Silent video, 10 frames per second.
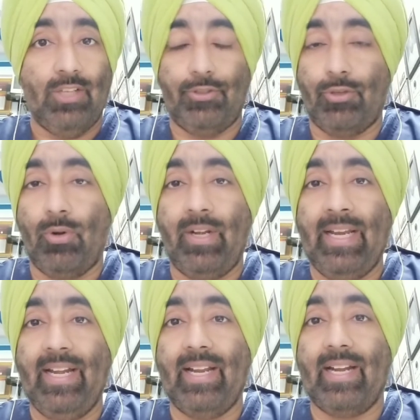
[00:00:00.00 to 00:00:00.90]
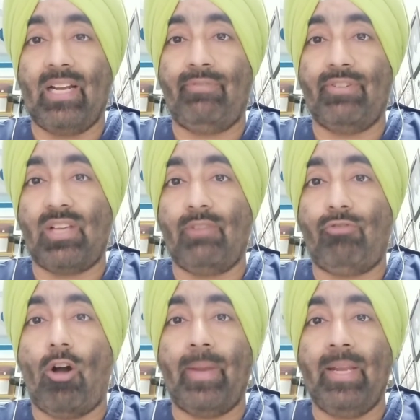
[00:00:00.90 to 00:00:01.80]
You don't need it in physical
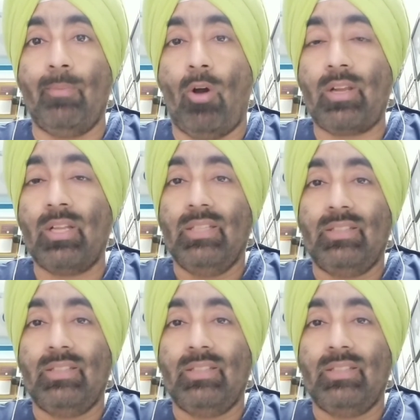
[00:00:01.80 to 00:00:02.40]
form anymore.